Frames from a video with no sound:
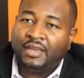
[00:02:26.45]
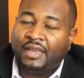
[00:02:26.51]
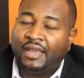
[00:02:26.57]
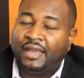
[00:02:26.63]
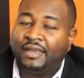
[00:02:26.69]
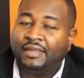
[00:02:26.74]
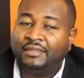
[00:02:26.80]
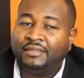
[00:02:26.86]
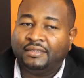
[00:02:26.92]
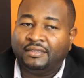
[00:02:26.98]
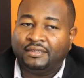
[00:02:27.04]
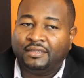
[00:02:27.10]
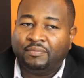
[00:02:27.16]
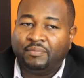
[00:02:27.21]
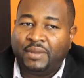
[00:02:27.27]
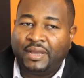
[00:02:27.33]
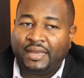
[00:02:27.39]
and
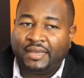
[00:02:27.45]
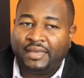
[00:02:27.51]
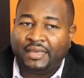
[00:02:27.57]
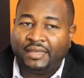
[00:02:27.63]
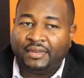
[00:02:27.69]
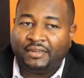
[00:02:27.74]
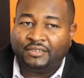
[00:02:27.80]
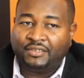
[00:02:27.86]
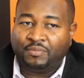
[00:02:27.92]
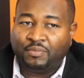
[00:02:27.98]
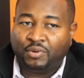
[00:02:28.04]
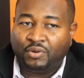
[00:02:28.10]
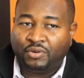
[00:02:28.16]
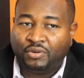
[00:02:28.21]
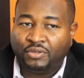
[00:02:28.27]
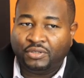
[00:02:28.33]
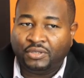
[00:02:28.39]
the backing and
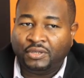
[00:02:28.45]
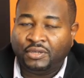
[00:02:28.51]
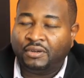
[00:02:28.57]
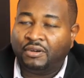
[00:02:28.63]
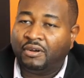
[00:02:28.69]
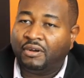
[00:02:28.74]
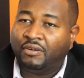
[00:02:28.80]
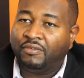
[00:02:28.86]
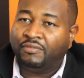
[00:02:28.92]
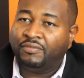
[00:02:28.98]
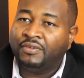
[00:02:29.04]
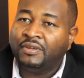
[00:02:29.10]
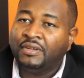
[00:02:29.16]
support of